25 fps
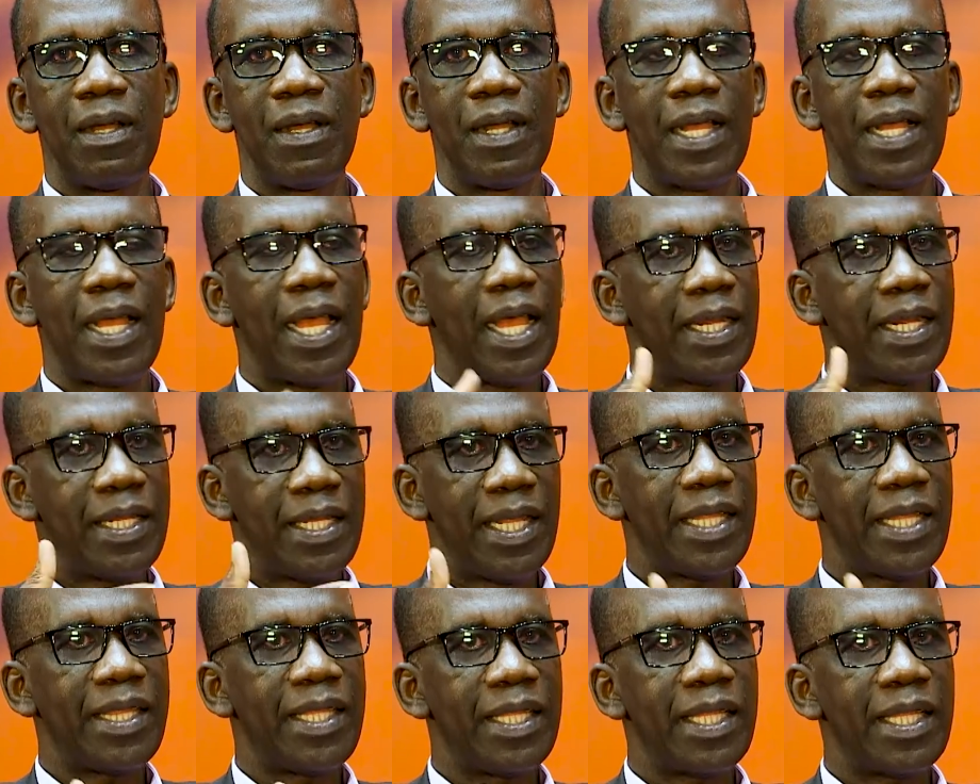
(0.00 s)
And
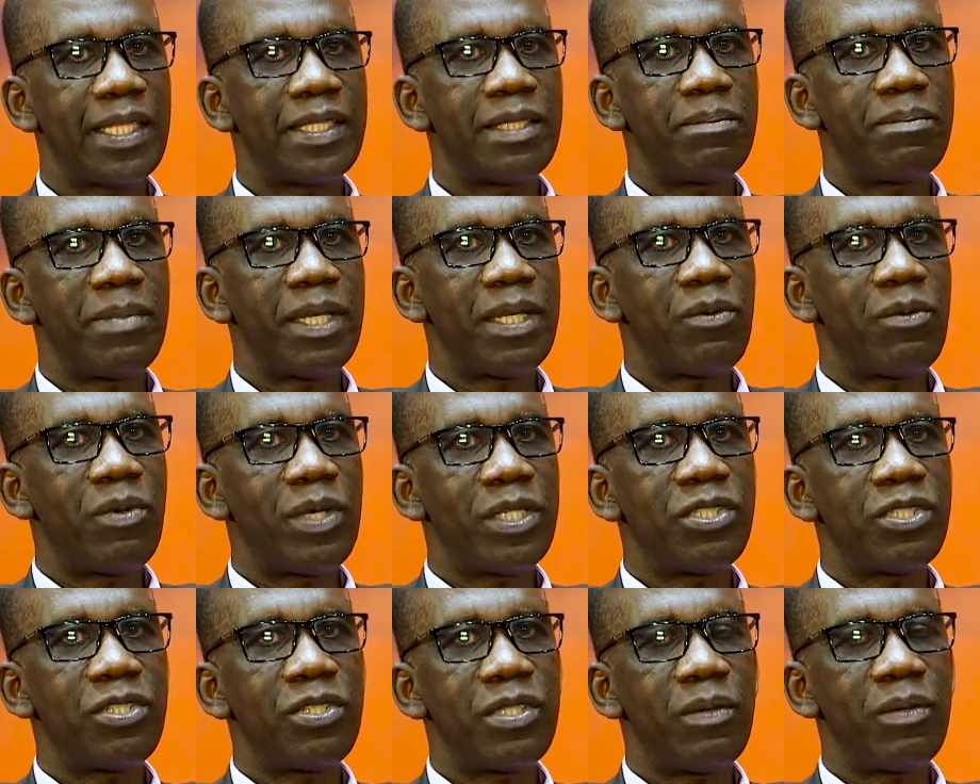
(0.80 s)
I think that's the big
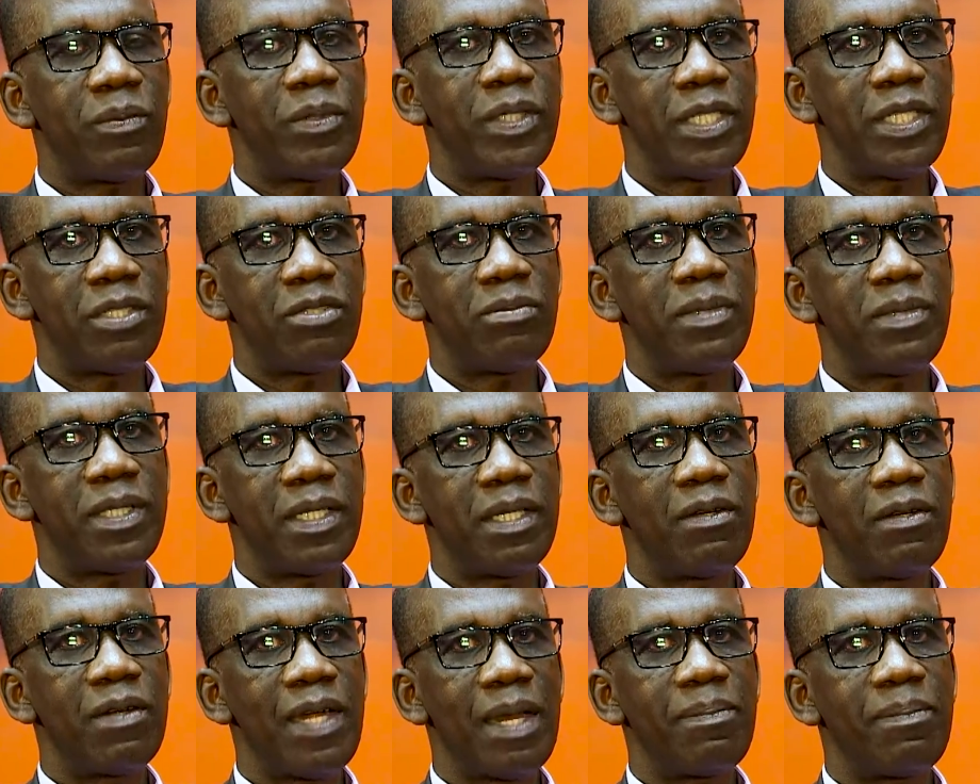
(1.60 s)
question that we need to be
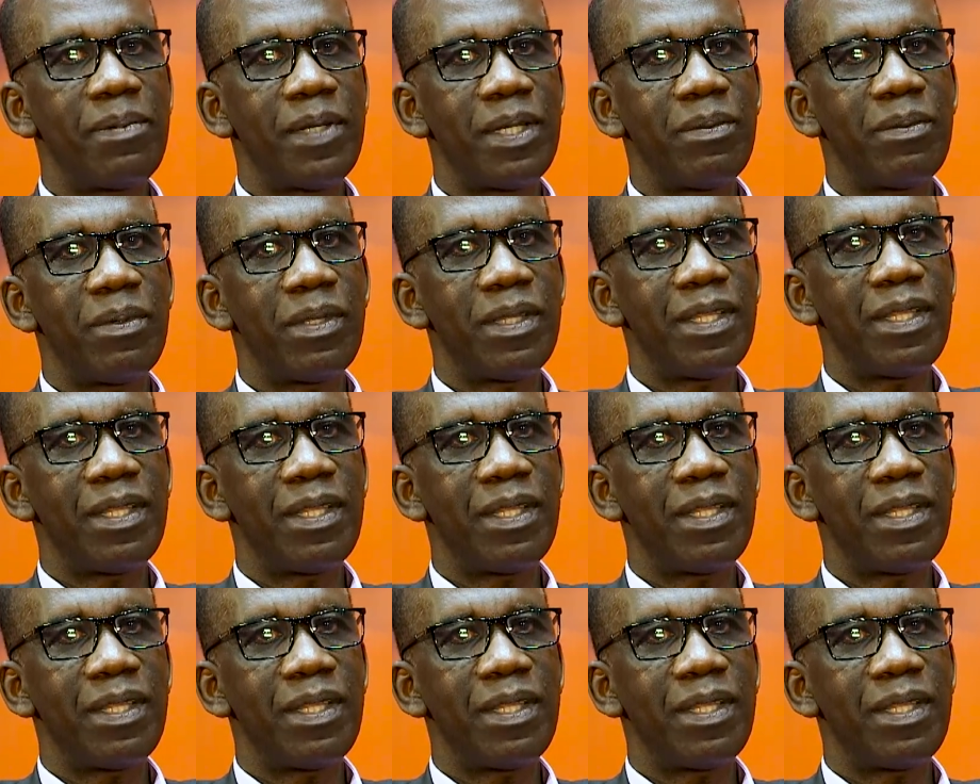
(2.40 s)
grappling with.